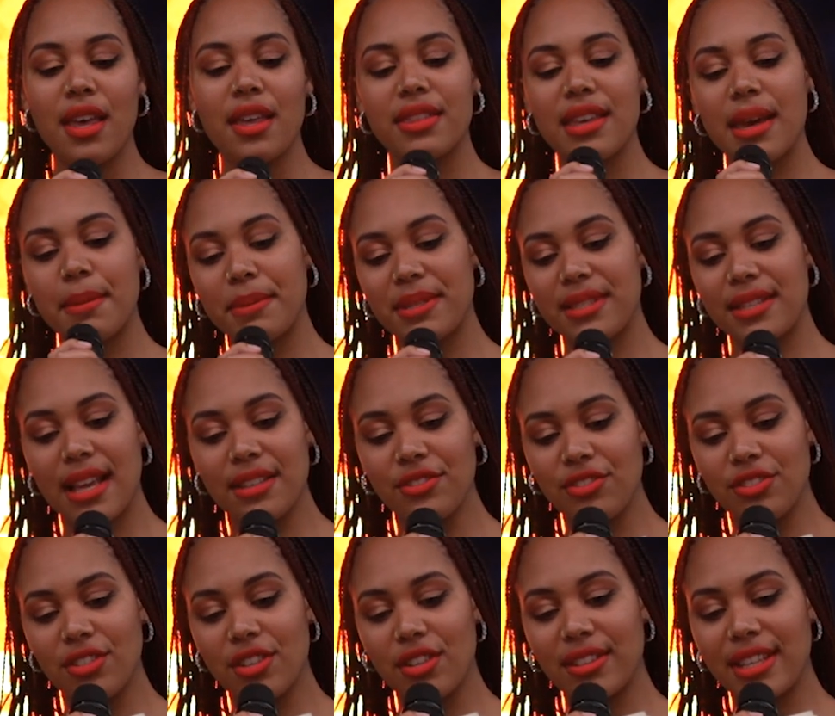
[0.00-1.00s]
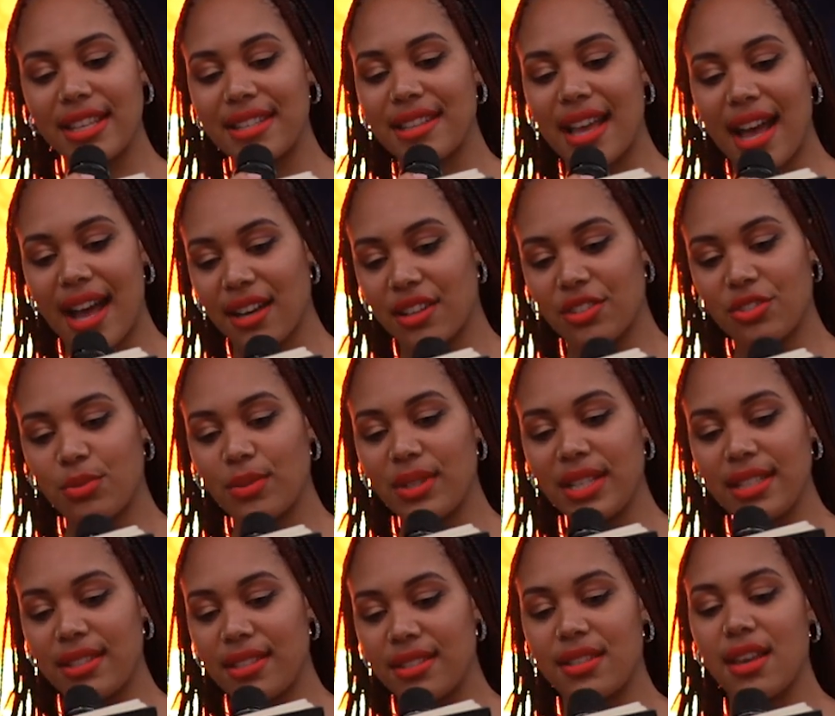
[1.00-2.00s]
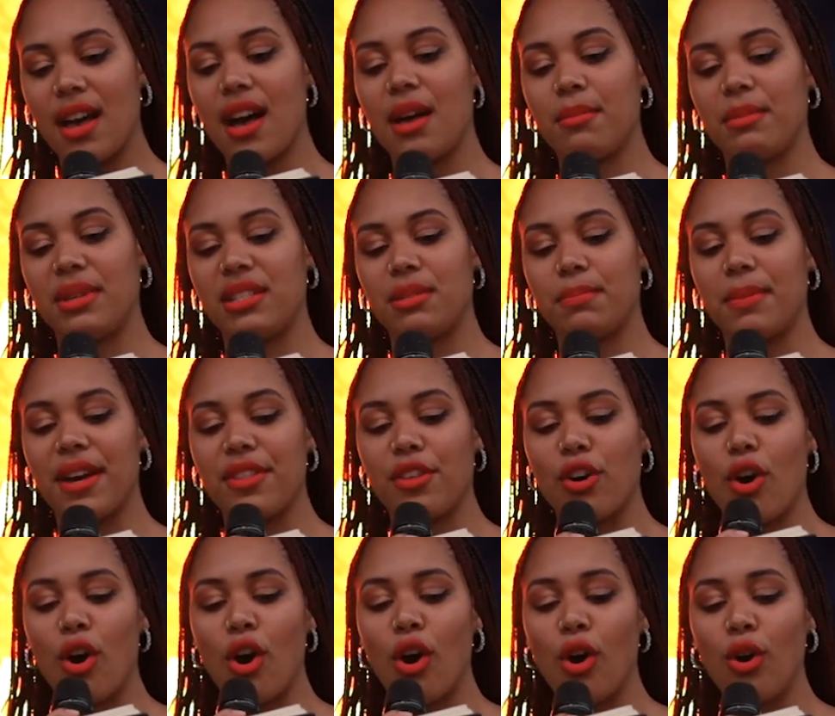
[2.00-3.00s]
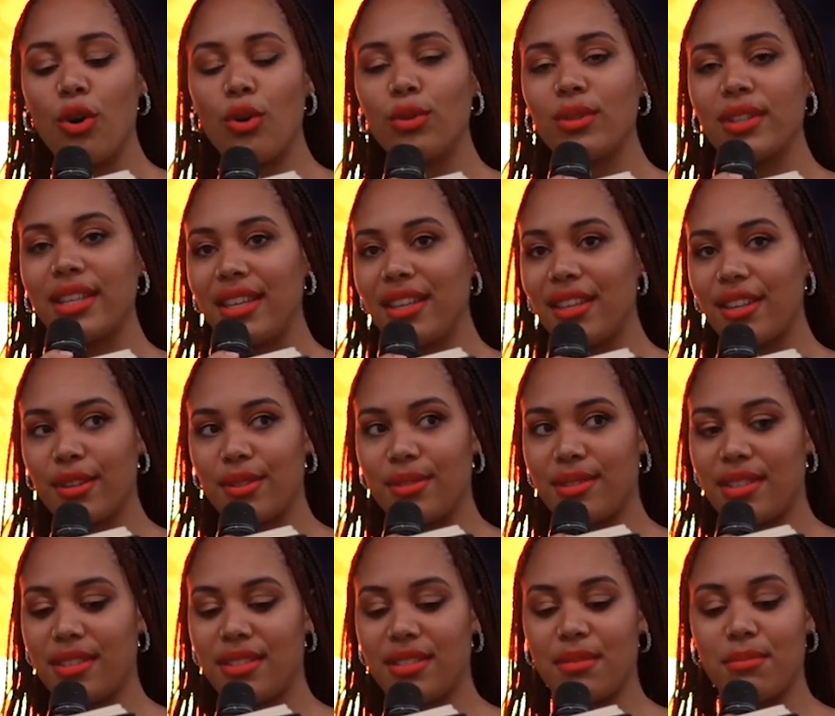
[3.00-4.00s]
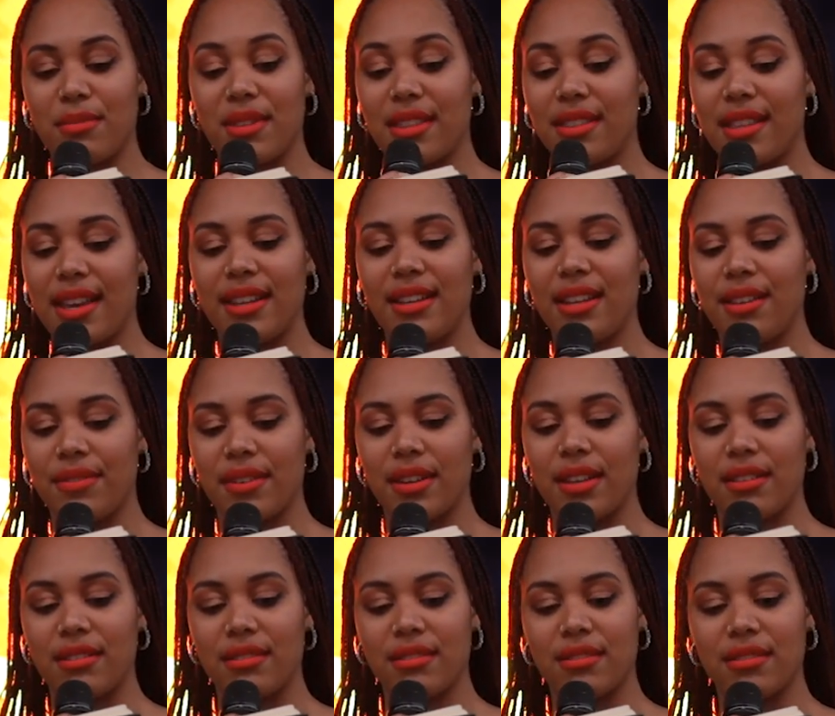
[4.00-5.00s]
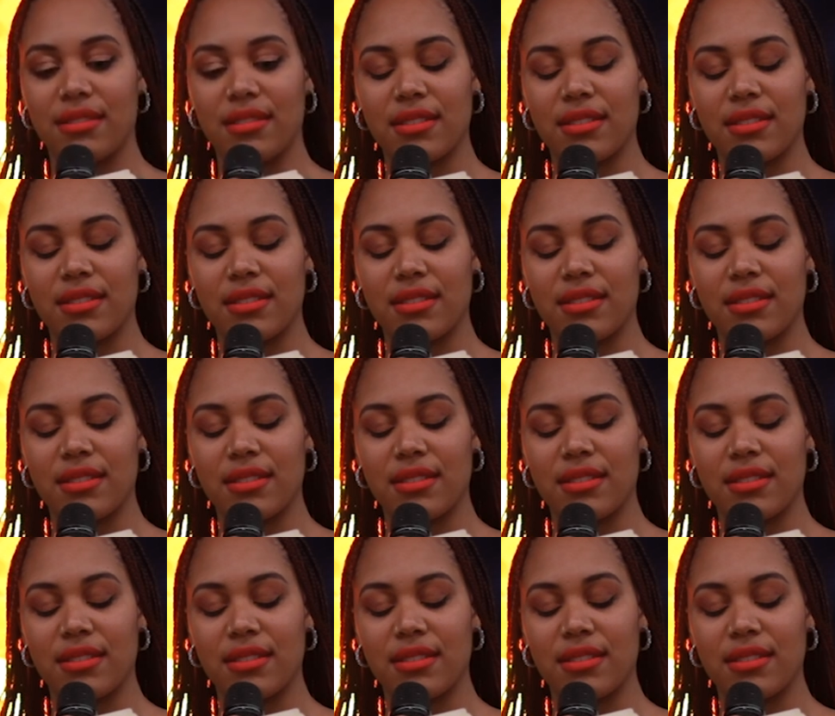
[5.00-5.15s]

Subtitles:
Their potential is actually determined by the whole ecosystem that they live in.